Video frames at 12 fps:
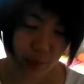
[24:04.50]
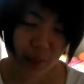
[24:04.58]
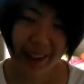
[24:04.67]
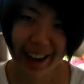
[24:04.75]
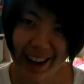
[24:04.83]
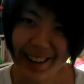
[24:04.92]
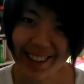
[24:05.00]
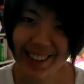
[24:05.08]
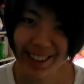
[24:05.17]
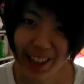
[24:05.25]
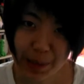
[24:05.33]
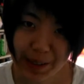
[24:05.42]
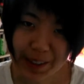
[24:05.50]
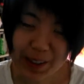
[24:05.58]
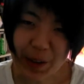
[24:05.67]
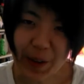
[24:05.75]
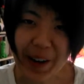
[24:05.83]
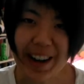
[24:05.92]
Anyway, so that's my
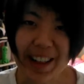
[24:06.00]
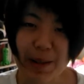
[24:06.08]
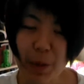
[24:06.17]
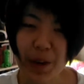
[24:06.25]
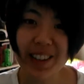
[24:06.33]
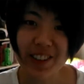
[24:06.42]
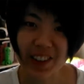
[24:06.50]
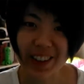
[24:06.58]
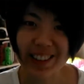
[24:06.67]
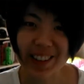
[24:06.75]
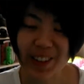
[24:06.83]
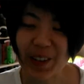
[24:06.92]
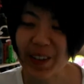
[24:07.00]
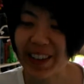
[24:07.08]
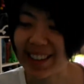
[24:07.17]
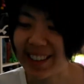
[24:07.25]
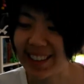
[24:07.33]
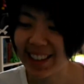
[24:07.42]
story, and the point of sharing that story
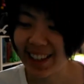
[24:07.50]
is,